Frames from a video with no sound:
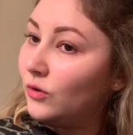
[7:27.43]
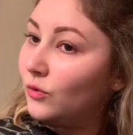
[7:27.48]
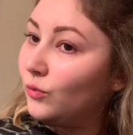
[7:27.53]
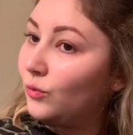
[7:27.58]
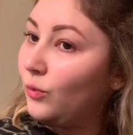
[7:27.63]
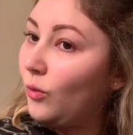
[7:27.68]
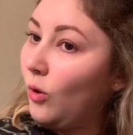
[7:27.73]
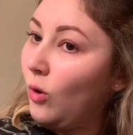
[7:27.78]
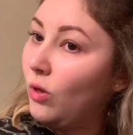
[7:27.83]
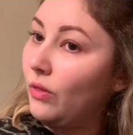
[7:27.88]

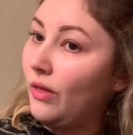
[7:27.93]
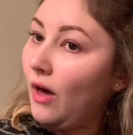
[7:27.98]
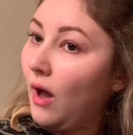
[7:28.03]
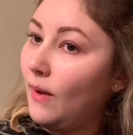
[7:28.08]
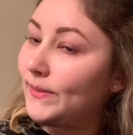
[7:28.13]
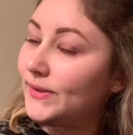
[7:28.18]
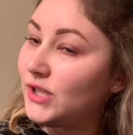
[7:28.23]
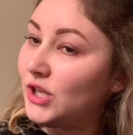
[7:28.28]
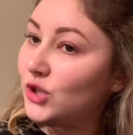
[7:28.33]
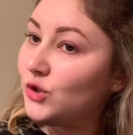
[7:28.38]
roll the
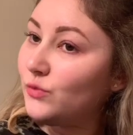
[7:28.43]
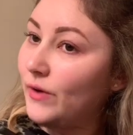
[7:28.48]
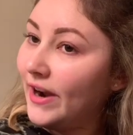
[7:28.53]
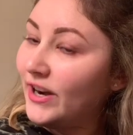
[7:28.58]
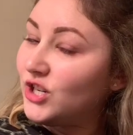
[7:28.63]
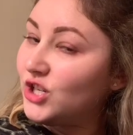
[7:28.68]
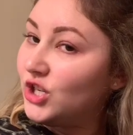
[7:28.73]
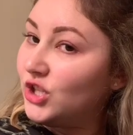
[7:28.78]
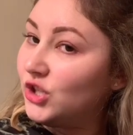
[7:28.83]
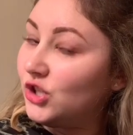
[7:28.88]
opposite
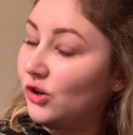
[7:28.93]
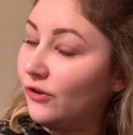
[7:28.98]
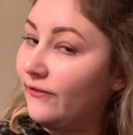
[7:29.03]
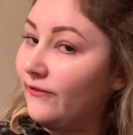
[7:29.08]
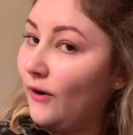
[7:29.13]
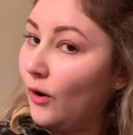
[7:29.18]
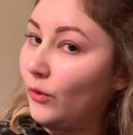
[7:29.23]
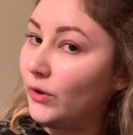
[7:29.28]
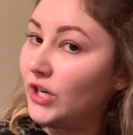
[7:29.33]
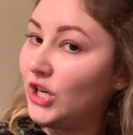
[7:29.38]
direction, so
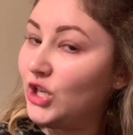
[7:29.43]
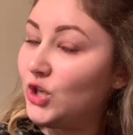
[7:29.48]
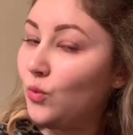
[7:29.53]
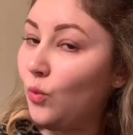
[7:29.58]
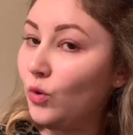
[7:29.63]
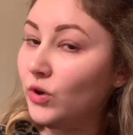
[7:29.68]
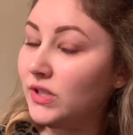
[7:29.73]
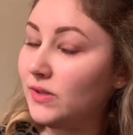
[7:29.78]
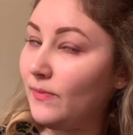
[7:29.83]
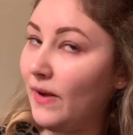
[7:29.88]
forward and
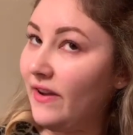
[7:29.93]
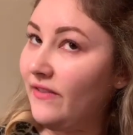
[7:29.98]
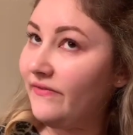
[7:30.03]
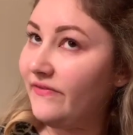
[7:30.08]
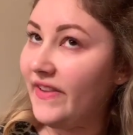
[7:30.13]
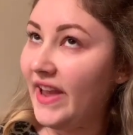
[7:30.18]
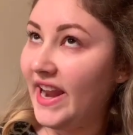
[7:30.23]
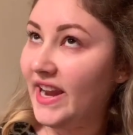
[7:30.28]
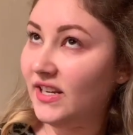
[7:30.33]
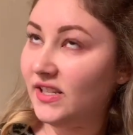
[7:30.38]
towards my
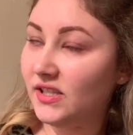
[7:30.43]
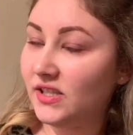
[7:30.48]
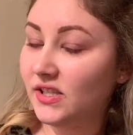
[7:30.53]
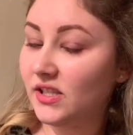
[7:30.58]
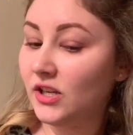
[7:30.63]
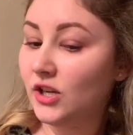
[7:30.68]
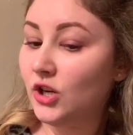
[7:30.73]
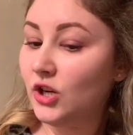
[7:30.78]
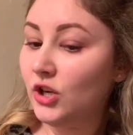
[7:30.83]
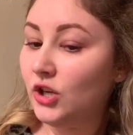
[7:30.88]
face.